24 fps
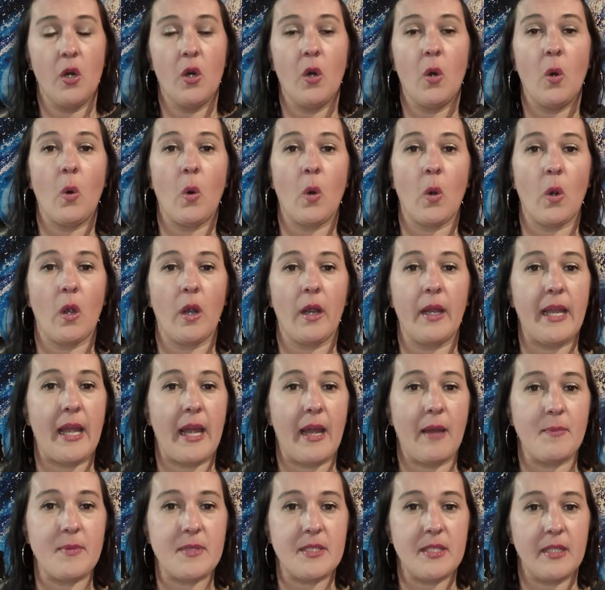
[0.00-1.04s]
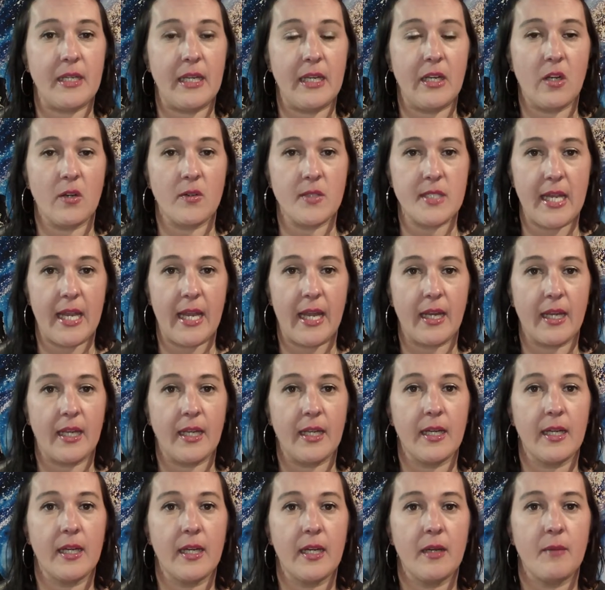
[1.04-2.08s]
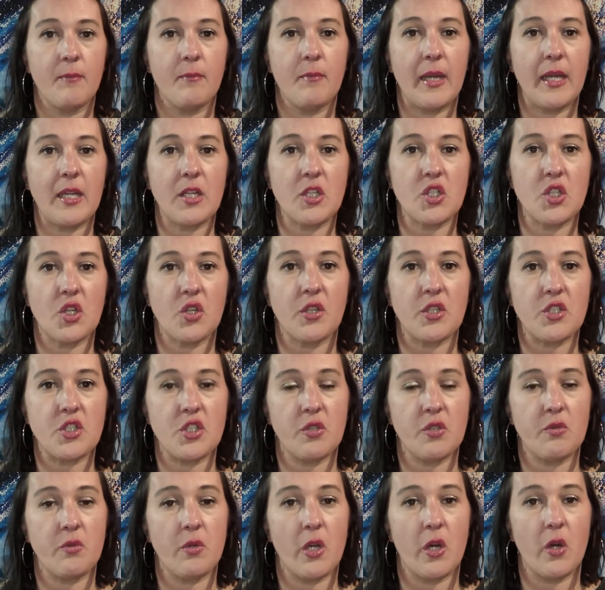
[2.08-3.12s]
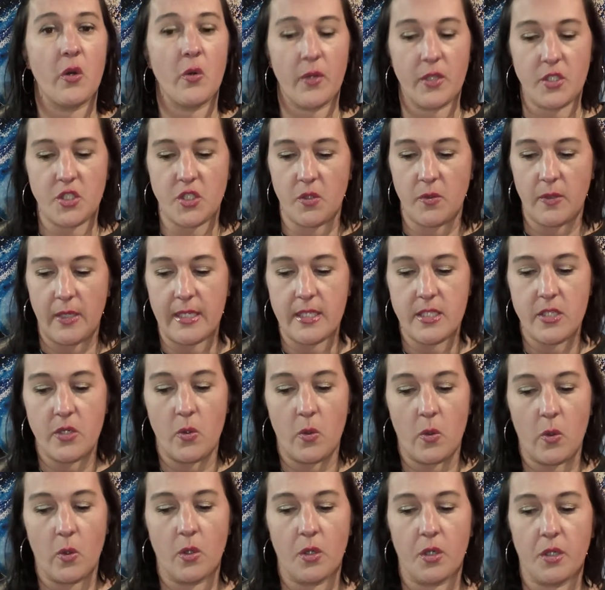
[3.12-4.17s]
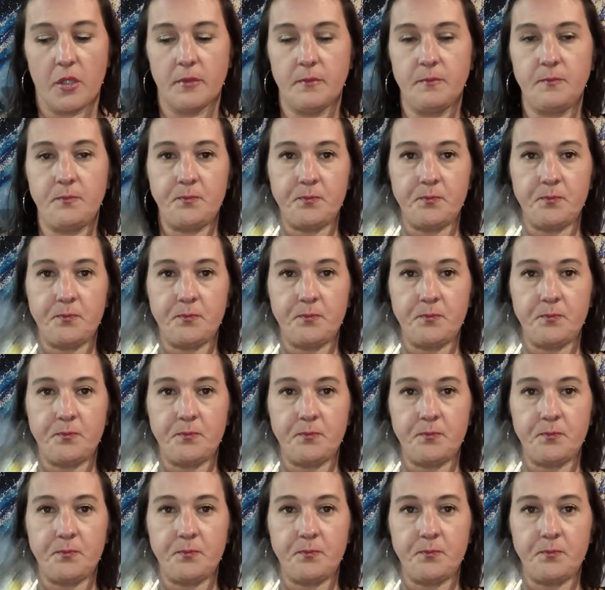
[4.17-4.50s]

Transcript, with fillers: or an Epson EcoTank, make sure that you know that you need to order